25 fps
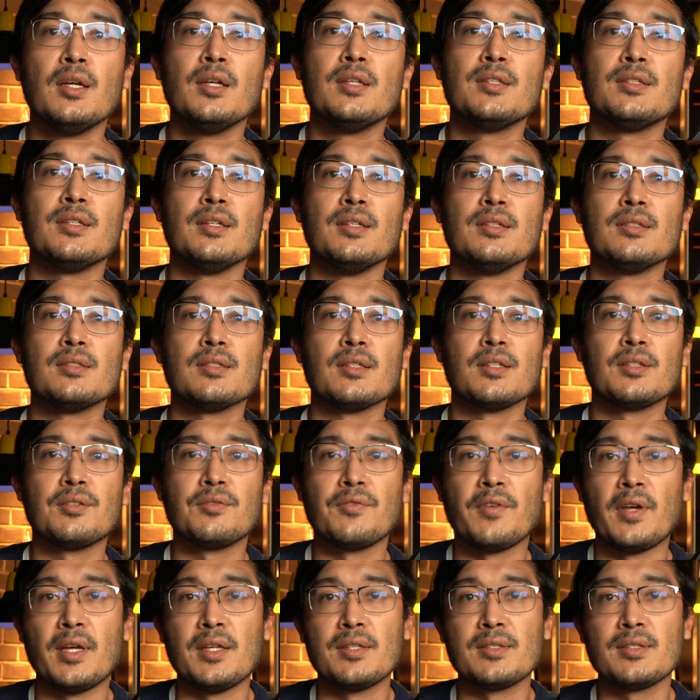Since let's
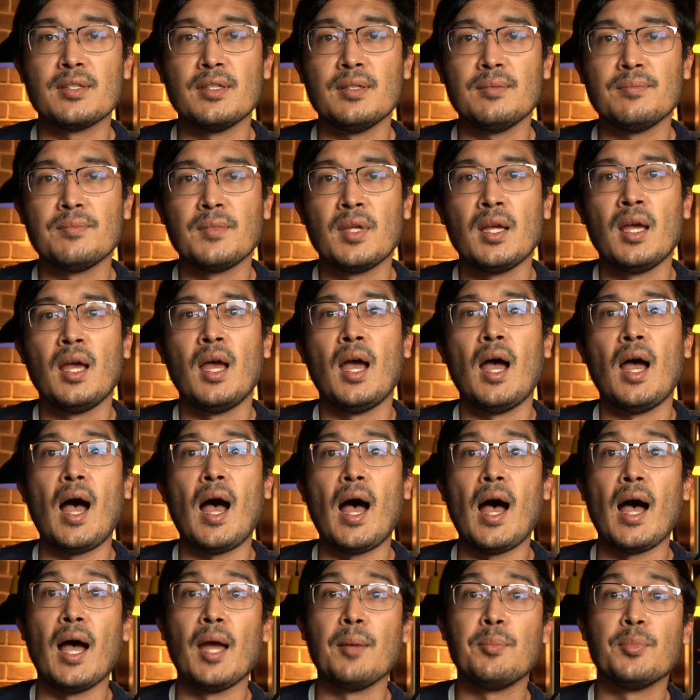face it,
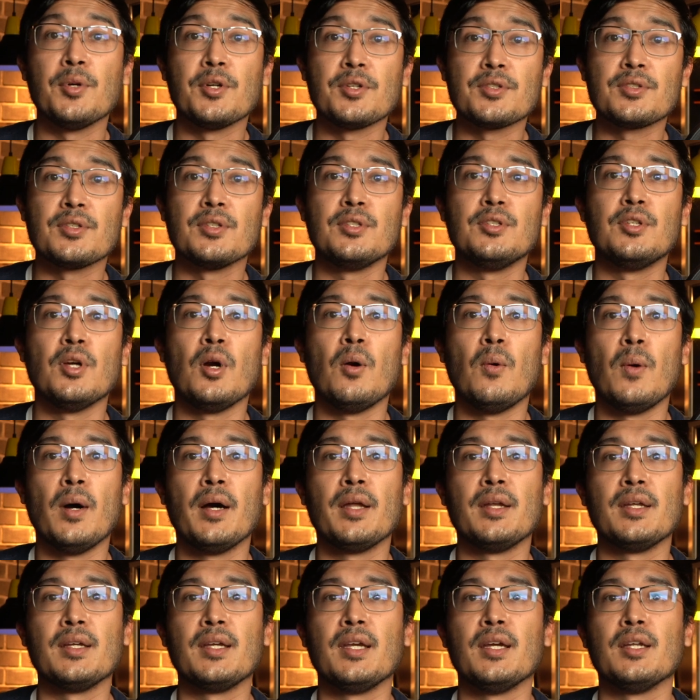I personally don't
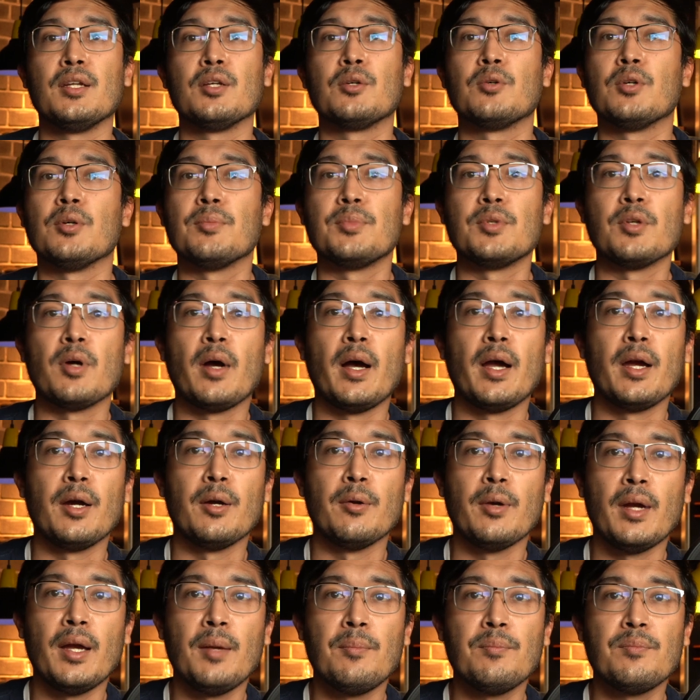want to get a crypto
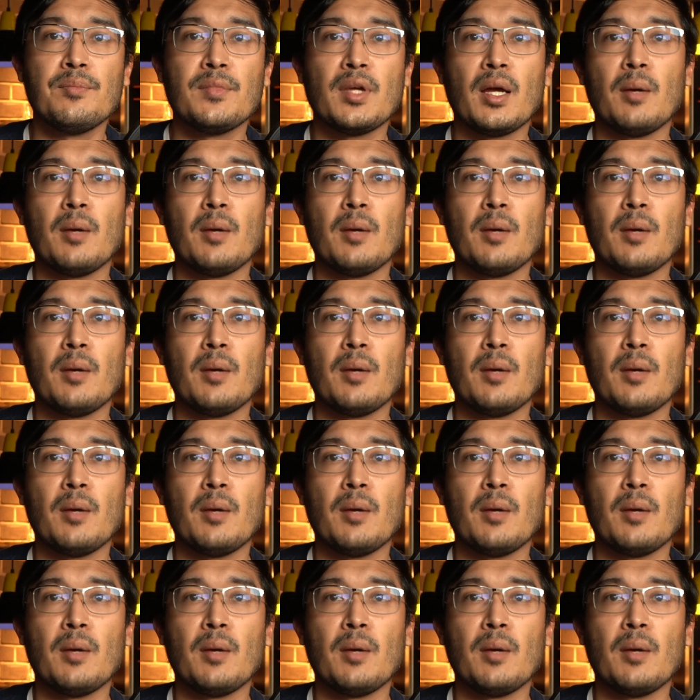IRA.